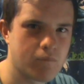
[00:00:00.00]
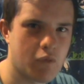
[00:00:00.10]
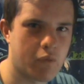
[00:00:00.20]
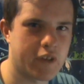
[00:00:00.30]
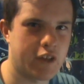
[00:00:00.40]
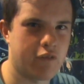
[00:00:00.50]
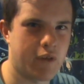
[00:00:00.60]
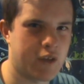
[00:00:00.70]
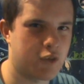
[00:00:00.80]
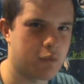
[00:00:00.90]
whether you
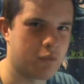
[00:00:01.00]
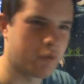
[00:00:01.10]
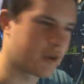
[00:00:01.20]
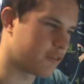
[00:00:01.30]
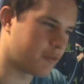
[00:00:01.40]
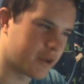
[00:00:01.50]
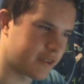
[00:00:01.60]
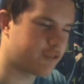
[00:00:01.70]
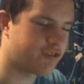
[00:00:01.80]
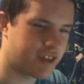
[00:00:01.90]
ask whether one of
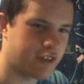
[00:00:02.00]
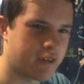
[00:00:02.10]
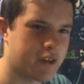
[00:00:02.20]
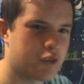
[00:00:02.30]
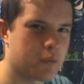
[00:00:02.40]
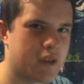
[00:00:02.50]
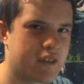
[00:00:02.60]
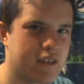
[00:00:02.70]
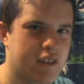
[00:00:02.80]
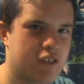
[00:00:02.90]
the three you asked me
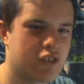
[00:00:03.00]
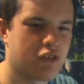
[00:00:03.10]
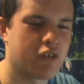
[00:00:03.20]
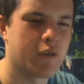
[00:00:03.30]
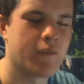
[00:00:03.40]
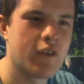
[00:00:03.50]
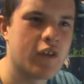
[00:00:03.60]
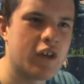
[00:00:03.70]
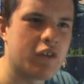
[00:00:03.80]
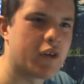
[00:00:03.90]
these or
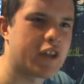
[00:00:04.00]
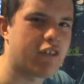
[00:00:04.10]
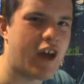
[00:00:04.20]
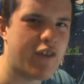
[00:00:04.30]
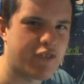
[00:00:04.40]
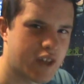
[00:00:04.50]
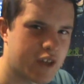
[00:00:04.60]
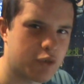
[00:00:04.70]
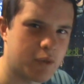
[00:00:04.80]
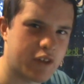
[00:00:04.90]
whether you haven't
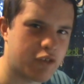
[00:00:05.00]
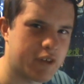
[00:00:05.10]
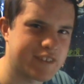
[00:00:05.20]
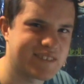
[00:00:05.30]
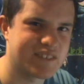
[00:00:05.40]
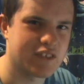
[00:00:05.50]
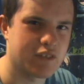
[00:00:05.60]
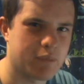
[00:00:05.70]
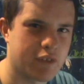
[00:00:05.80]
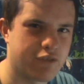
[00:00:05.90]
asked me a
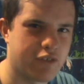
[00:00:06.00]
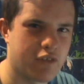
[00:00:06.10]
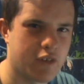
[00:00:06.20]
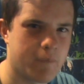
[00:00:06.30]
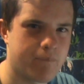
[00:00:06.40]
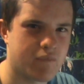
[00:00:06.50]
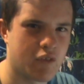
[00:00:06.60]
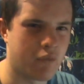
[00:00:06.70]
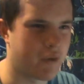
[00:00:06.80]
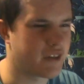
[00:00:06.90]
question before
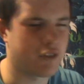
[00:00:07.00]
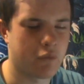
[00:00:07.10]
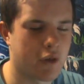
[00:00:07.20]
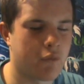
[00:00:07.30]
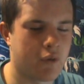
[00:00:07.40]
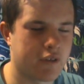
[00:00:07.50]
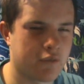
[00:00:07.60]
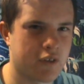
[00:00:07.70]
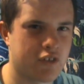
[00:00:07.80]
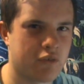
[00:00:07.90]
whether you weren't one of the
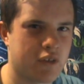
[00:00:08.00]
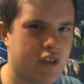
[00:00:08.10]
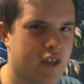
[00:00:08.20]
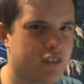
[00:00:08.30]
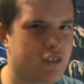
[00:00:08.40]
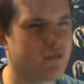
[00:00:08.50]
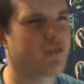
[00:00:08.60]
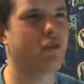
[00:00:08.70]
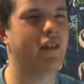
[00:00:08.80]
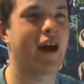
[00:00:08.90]
ones who want, and
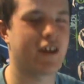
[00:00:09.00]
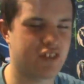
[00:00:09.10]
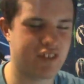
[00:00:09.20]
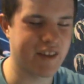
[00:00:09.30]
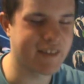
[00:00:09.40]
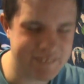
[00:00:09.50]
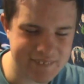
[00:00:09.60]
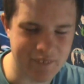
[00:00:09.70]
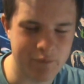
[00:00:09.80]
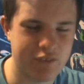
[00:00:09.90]
ask this
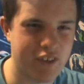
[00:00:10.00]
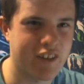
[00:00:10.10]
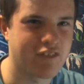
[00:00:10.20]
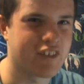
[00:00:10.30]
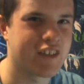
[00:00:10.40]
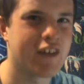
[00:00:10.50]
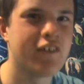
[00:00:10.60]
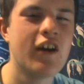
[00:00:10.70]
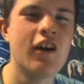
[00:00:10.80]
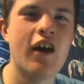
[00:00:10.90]
I'm feeling right now
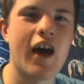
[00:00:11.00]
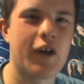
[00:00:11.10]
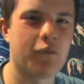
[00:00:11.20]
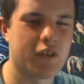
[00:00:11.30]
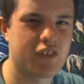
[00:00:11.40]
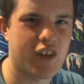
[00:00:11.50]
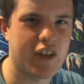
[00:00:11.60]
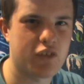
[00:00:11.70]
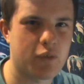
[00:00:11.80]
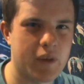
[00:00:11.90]
and want to
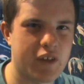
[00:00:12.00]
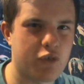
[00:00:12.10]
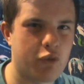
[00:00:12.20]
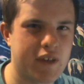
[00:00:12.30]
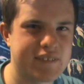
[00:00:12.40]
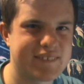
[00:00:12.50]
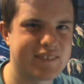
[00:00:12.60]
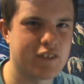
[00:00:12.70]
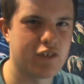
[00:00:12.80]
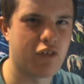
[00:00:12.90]
ask me a
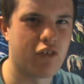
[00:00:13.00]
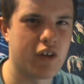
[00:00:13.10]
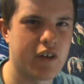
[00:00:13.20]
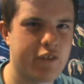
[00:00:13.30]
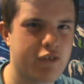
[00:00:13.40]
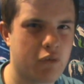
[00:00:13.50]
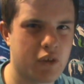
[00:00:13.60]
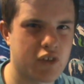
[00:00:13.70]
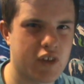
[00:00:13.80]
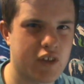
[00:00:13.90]
question or if you
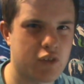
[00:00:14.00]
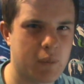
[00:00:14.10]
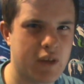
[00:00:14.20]
want to ask me